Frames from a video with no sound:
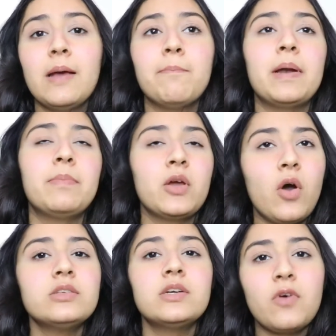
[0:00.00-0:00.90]
But
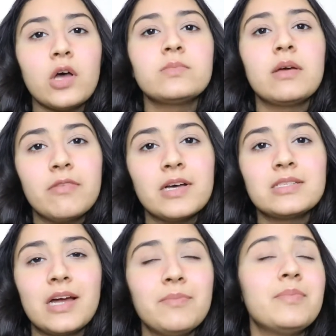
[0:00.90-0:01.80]
because it was my
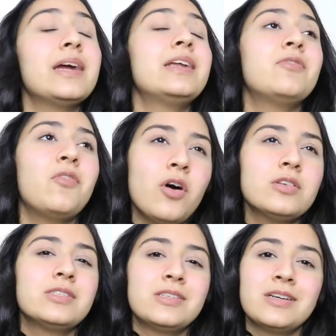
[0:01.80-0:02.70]
first time, it
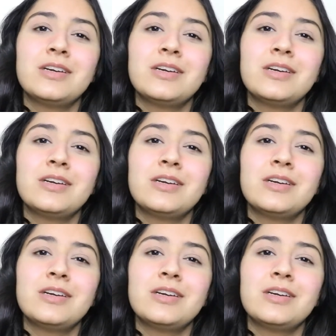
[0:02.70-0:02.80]
was